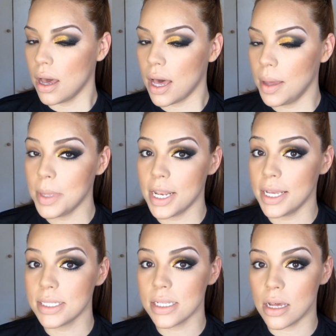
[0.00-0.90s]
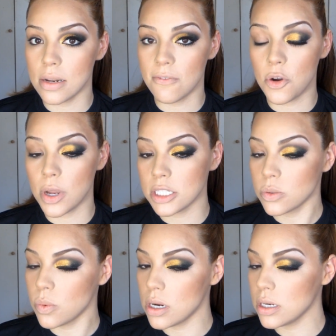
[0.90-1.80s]
it is a lot of
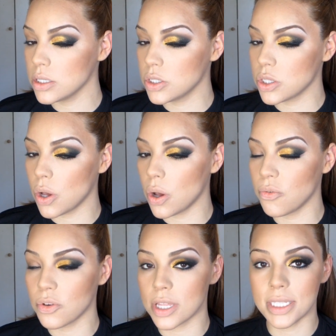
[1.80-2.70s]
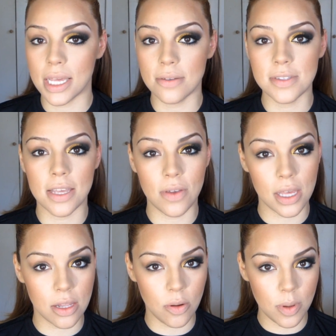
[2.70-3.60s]
crease work. So for the sake of saving
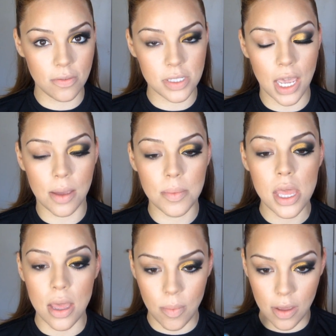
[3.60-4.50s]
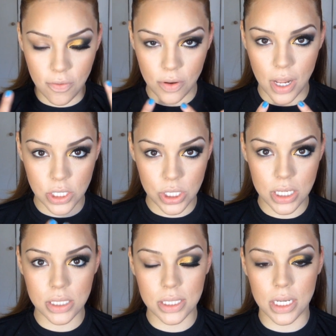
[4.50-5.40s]
a little bit of time, my foundation
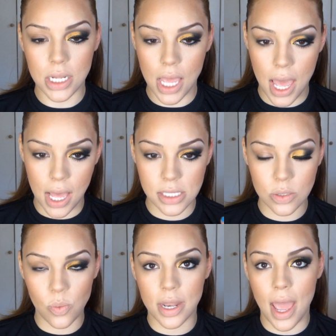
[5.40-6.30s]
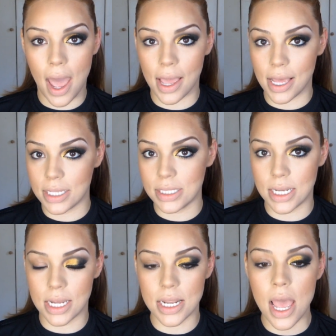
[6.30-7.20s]
is done and one eye is
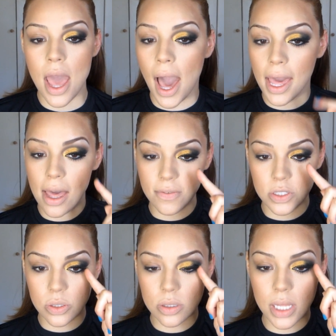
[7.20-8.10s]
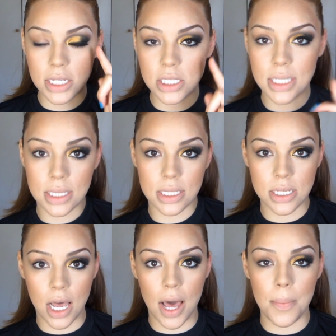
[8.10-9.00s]
done. I have two lashes at the
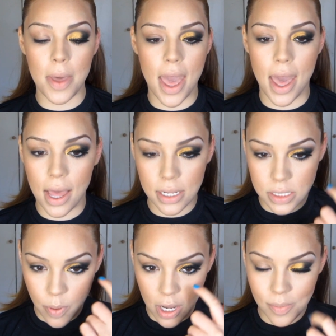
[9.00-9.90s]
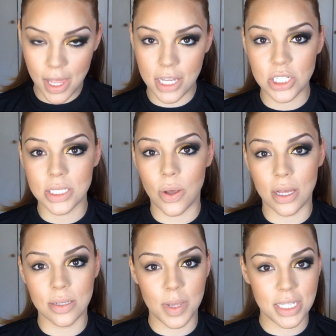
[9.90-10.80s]
top and bottom lashes, so
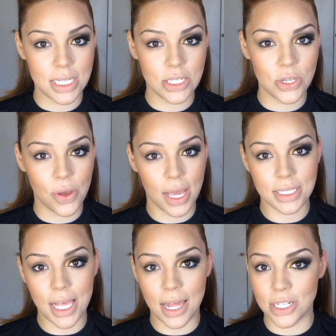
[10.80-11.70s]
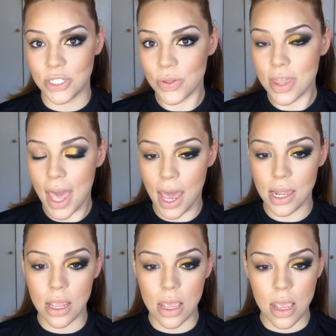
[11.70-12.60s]
I'll be teaching you guys how to do
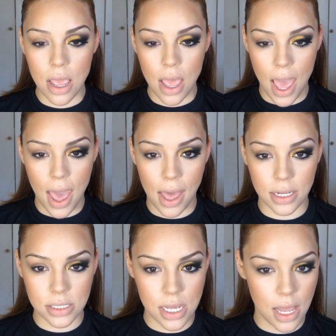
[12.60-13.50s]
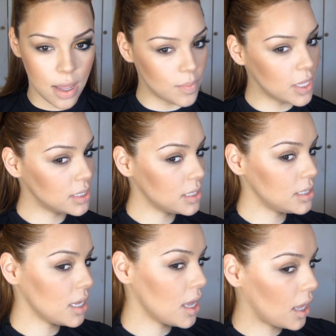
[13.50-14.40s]
that. And this is
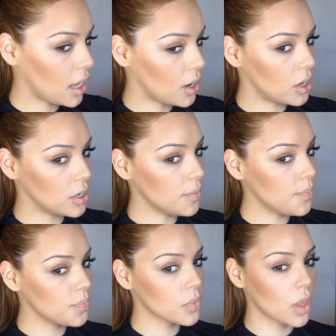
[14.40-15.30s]
a hair.